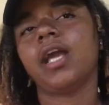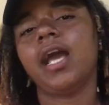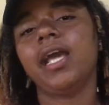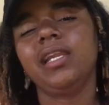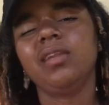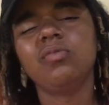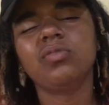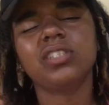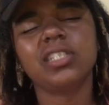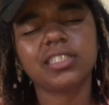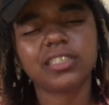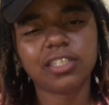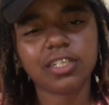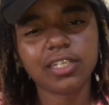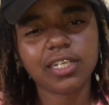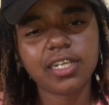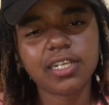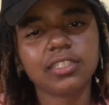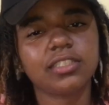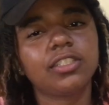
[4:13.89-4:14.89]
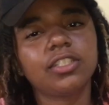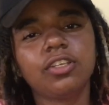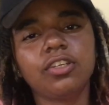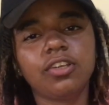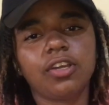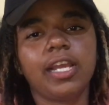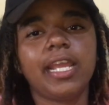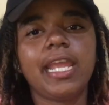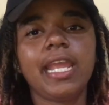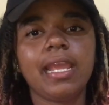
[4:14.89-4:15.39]
and it was a Sunday, so you
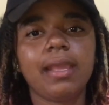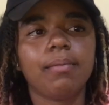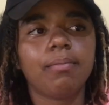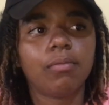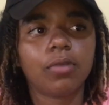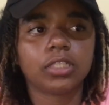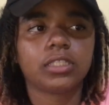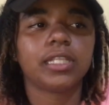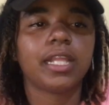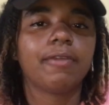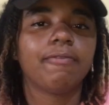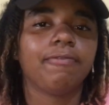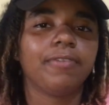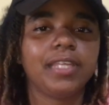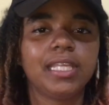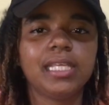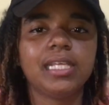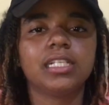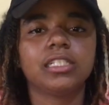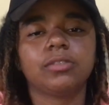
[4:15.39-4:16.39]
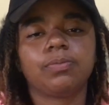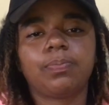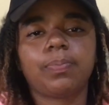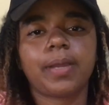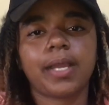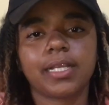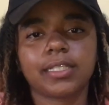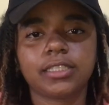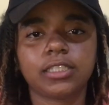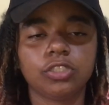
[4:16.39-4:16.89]
know, ain't much like vehicles
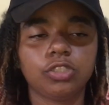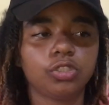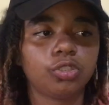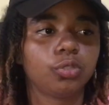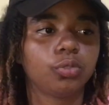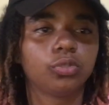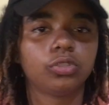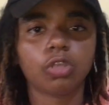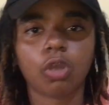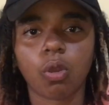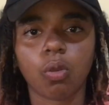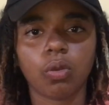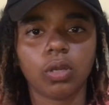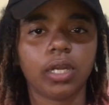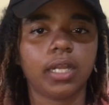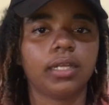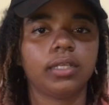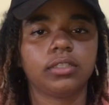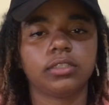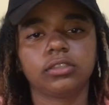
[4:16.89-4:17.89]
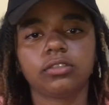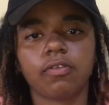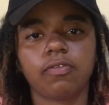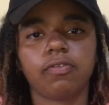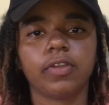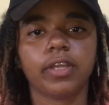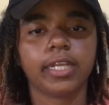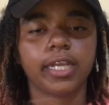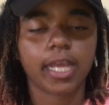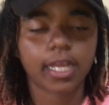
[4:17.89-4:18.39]
passing through town and stuff
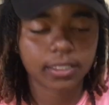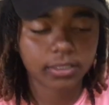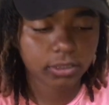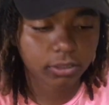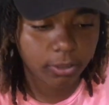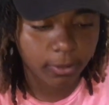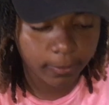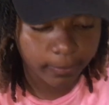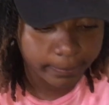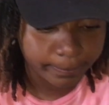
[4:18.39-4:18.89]
like that. So